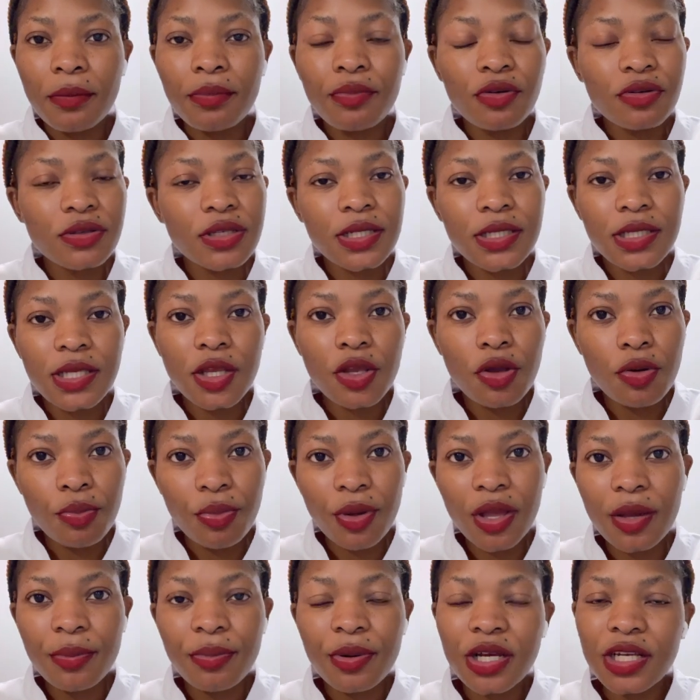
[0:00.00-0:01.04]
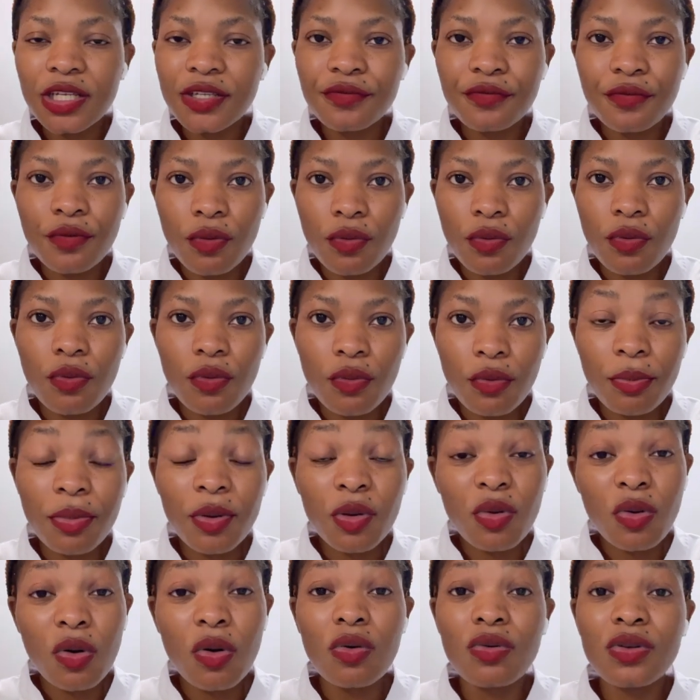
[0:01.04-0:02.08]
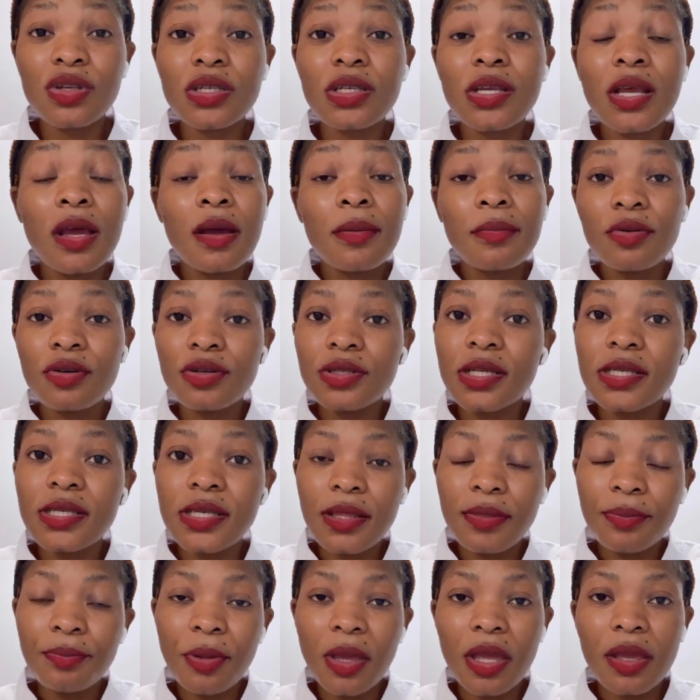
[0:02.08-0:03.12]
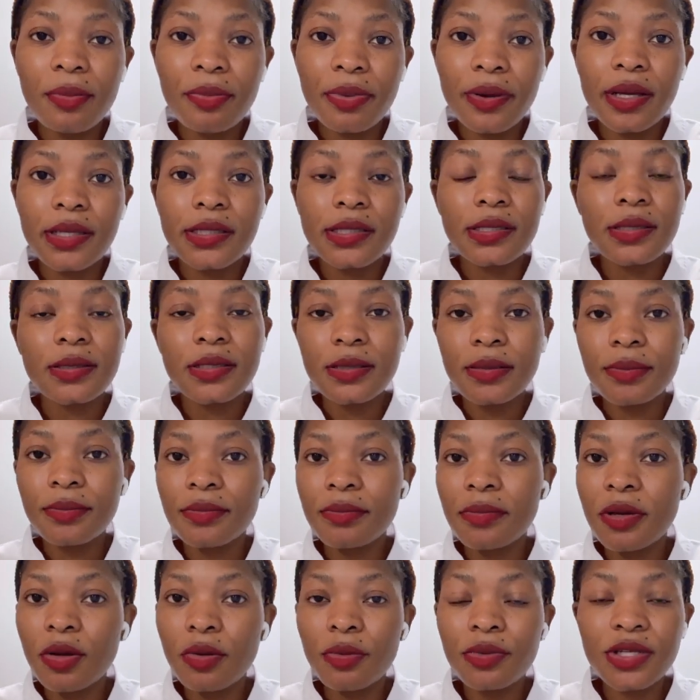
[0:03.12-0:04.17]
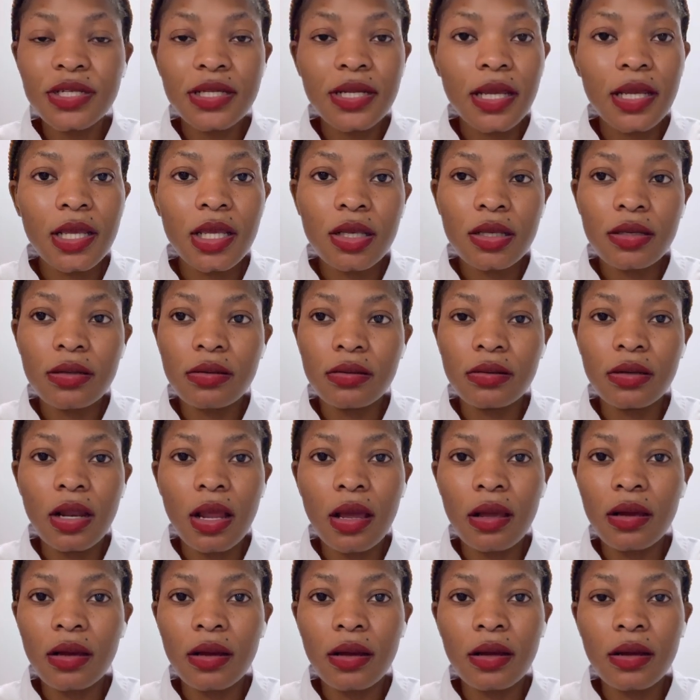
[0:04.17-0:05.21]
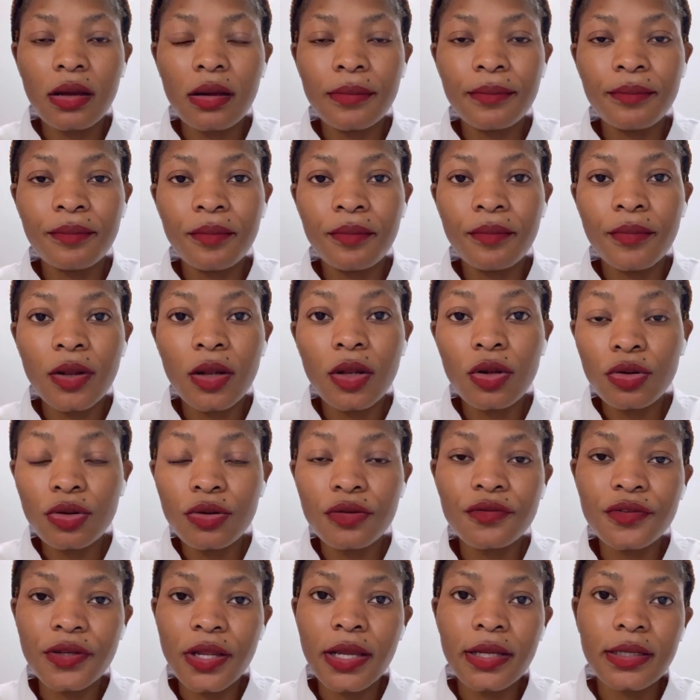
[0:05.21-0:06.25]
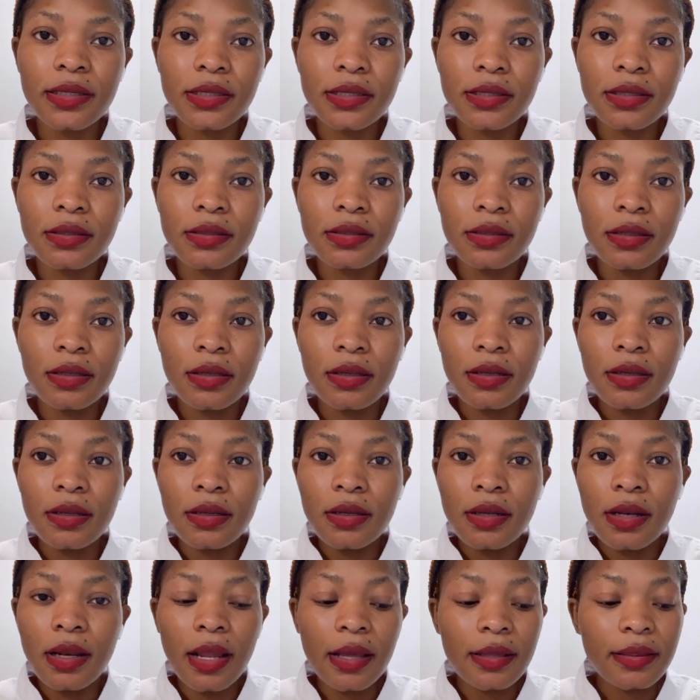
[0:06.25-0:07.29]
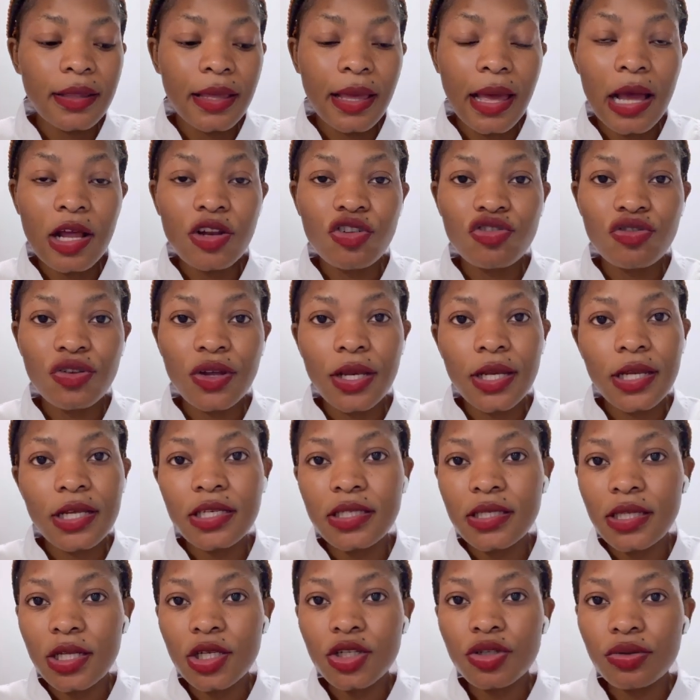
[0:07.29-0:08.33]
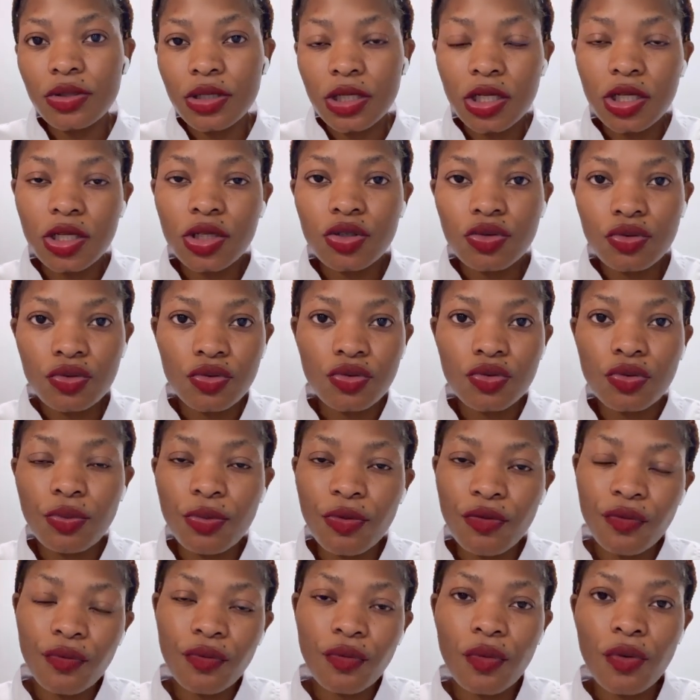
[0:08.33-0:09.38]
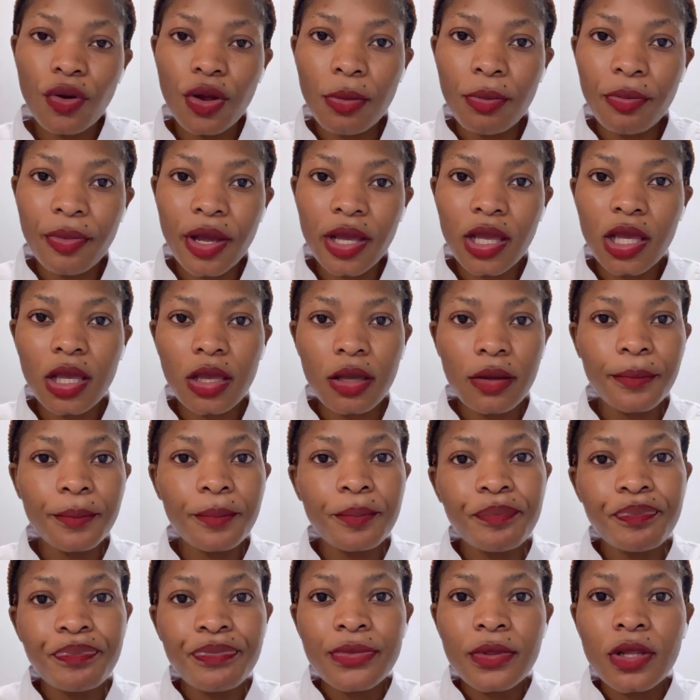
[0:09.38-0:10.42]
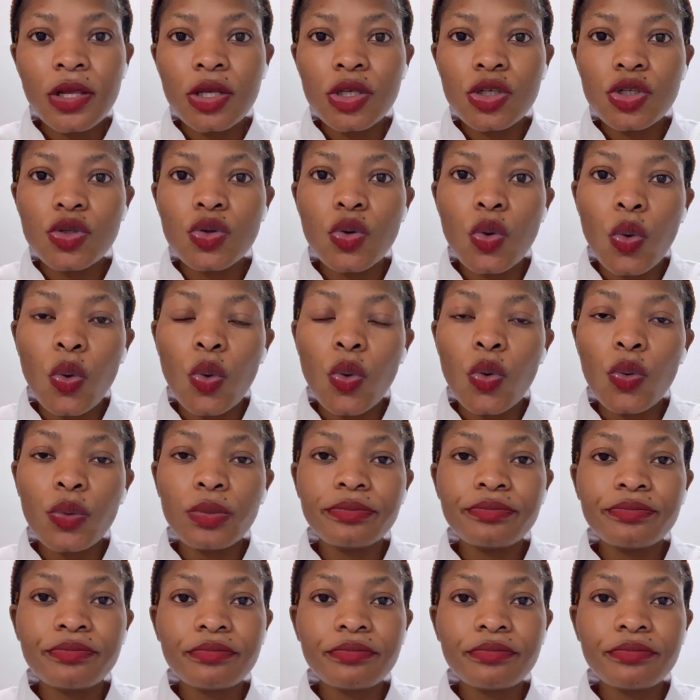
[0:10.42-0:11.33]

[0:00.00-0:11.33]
processing your papers because processing papers may take like a lot of days. Like, there are trainings that you need to do before embarking, so